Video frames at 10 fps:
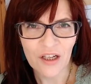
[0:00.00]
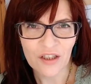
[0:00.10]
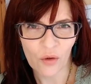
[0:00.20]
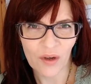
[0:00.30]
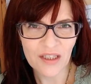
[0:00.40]

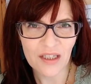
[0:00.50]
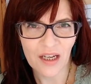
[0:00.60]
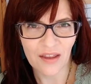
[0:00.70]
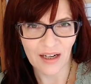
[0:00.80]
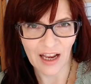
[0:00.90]
So once a
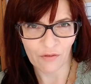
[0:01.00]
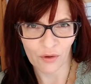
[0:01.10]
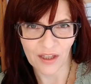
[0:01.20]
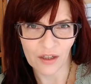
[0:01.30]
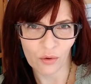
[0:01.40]
year they'll have
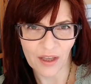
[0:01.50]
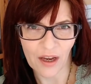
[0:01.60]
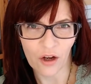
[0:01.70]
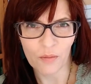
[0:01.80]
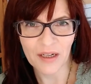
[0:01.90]
what they call their
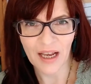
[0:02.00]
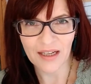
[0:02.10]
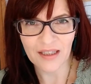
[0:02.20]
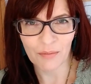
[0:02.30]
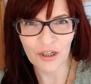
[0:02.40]
open
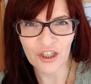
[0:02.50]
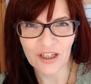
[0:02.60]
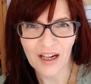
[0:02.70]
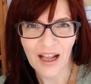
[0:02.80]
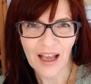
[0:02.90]

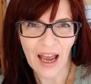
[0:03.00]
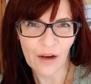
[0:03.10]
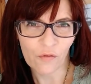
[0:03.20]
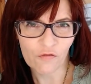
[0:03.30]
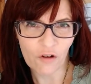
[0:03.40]
exhibition,
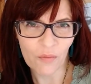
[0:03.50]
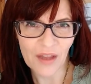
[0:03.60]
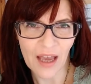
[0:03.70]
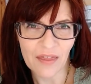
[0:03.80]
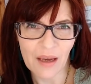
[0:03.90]
and from
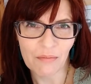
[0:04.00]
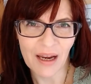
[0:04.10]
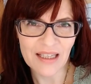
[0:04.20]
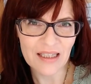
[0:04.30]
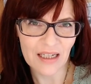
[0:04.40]
that they
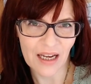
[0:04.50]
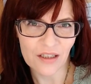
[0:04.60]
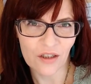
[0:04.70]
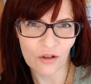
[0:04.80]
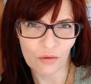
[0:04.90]
may
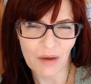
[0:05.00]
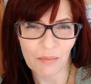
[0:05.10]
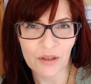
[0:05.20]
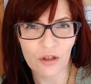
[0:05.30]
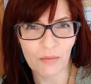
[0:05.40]
select new members.